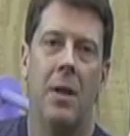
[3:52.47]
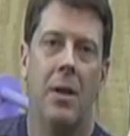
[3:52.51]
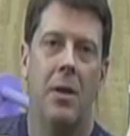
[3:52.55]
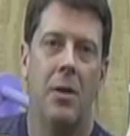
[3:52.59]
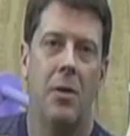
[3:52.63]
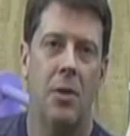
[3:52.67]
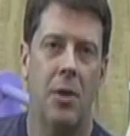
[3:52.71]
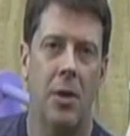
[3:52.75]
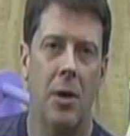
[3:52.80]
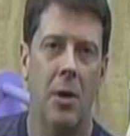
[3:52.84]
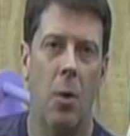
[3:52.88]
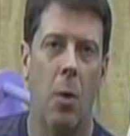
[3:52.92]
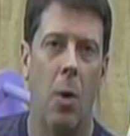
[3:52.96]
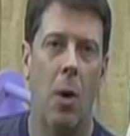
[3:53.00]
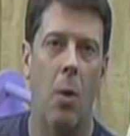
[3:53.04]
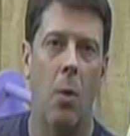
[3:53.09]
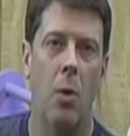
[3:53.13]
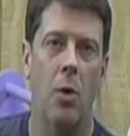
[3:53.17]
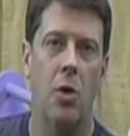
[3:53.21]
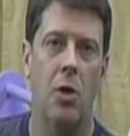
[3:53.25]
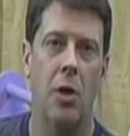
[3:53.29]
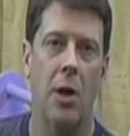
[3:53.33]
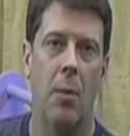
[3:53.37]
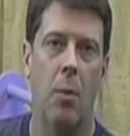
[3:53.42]
Still, what
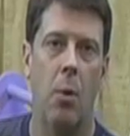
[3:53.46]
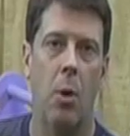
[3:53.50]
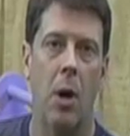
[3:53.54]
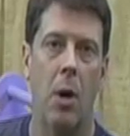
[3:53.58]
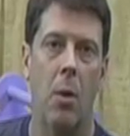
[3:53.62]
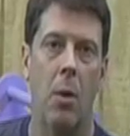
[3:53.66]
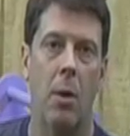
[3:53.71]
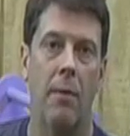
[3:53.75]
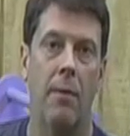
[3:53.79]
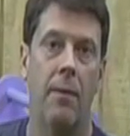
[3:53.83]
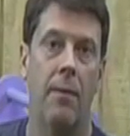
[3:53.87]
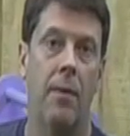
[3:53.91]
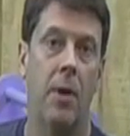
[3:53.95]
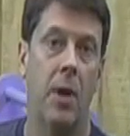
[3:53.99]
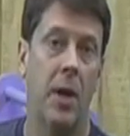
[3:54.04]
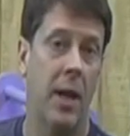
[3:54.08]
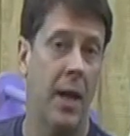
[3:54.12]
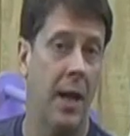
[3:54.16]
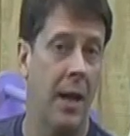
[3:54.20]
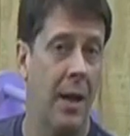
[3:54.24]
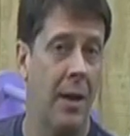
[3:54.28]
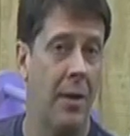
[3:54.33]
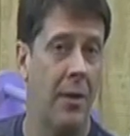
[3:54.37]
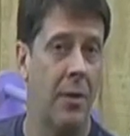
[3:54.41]
Woodshop 101 for
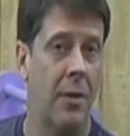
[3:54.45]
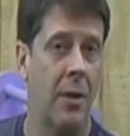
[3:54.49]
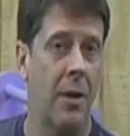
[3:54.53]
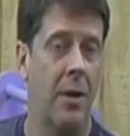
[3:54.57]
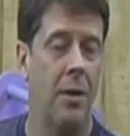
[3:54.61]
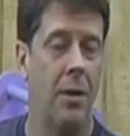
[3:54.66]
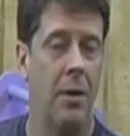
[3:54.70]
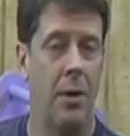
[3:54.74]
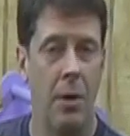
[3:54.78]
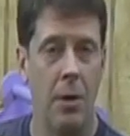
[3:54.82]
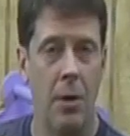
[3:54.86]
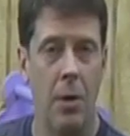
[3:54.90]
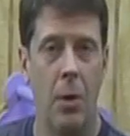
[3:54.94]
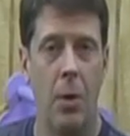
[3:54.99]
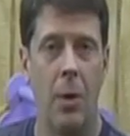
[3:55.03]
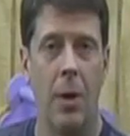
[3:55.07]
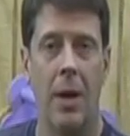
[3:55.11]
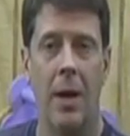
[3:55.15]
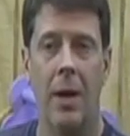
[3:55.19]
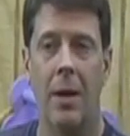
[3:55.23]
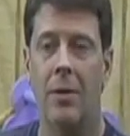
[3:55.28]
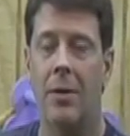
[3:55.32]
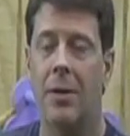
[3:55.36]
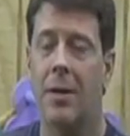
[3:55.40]
Kids can do
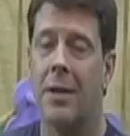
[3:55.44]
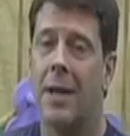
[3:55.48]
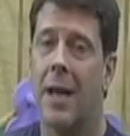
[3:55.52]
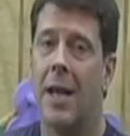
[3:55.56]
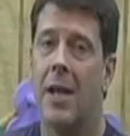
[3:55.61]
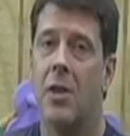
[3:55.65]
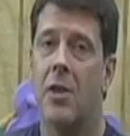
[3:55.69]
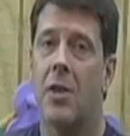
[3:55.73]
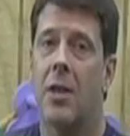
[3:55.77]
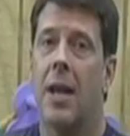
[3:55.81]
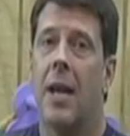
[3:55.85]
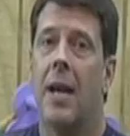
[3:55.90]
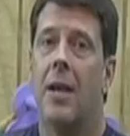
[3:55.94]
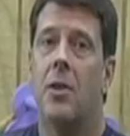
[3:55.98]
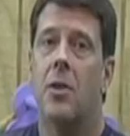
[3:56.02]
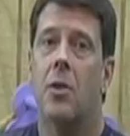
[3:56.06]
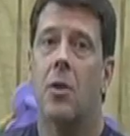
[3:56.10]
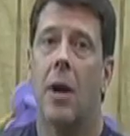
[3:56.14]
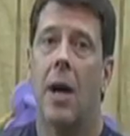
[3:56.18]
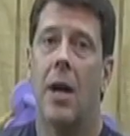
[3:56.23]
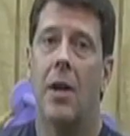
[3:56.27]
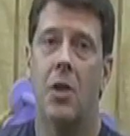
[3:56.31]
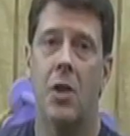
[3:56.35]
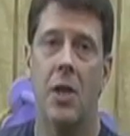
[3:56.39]
is it takes the head
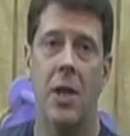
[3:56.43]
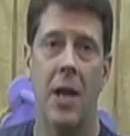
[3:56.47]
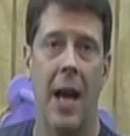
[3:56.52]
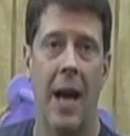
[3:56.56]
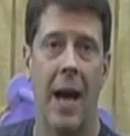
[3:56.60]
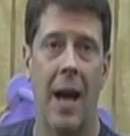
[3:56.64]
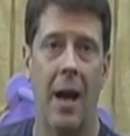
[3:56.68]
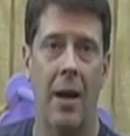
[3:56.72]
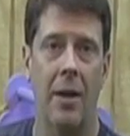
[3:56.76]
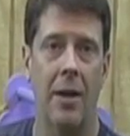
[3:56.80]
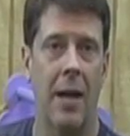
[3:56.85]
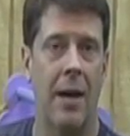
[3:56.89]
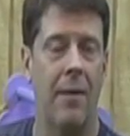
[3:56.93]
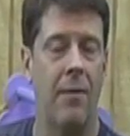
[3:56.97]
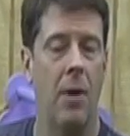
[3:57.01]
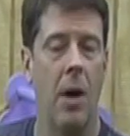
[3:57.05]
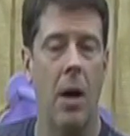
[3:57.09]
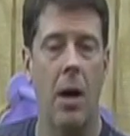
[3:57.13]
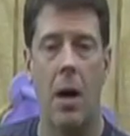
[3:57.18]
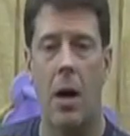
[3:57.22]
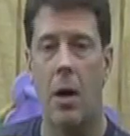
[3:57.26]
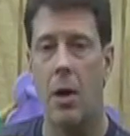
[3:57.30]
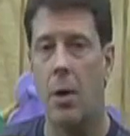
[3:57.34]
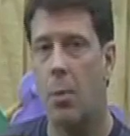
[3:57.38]
scratching out. I've
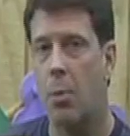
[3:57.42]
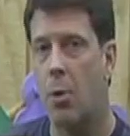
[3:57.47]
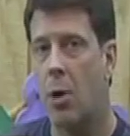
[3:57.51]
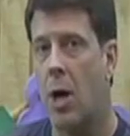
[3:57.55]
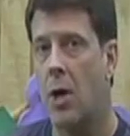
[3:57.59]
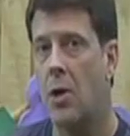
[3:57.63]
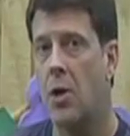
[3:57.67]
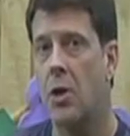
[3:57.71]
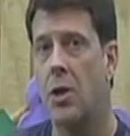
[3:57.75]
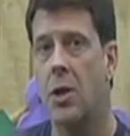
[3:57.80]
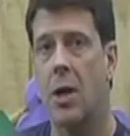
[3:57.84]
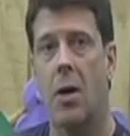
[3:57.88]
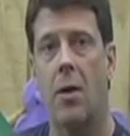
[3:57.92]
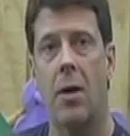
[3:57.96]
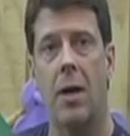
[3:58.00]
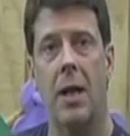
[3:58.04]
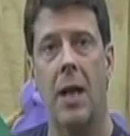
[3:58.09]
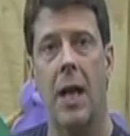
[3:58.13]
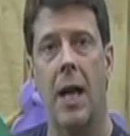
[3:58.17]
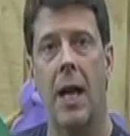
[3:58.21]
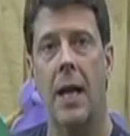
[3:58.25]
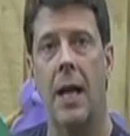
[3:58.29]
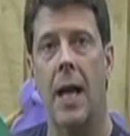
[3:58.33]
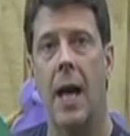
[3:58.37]
got all the projects already
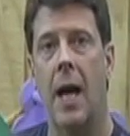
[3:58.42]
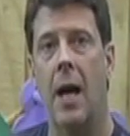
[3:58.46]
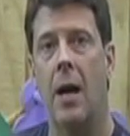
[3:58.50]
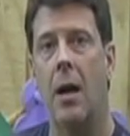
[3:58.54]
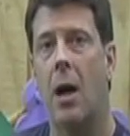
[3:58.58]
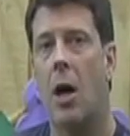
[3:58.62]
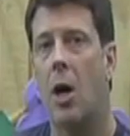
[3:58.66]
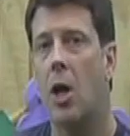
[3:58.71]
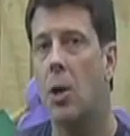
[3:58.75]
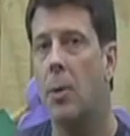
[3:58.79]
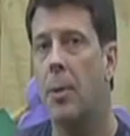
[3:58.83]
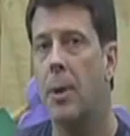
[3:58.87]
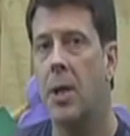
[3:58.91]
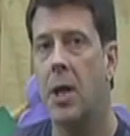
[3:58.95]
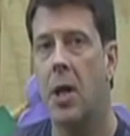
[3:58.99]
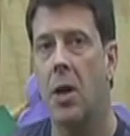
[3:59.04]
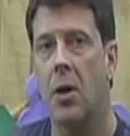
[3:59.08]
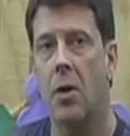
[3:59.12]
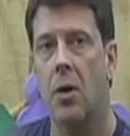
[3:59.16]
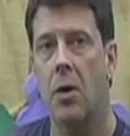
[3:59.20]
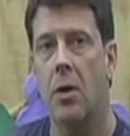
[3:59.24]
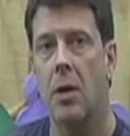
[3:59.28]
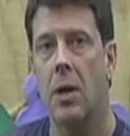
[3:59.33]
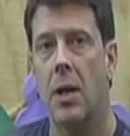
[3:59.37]
laid out, all the
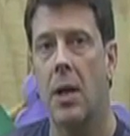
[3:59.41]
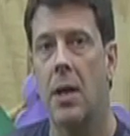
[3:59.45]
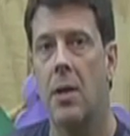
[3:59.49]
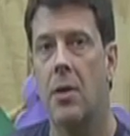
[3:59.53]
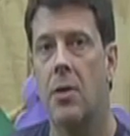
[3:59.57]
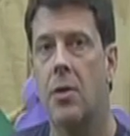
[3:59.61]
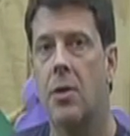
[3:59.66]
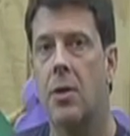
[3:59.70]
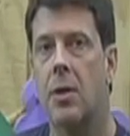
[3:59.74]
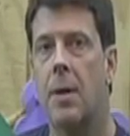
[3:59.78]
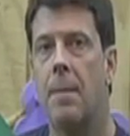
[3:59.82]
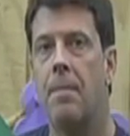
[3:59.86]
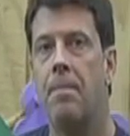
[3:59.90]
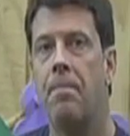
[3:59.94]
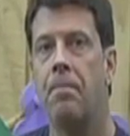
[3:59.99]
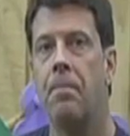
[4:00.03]
material lists,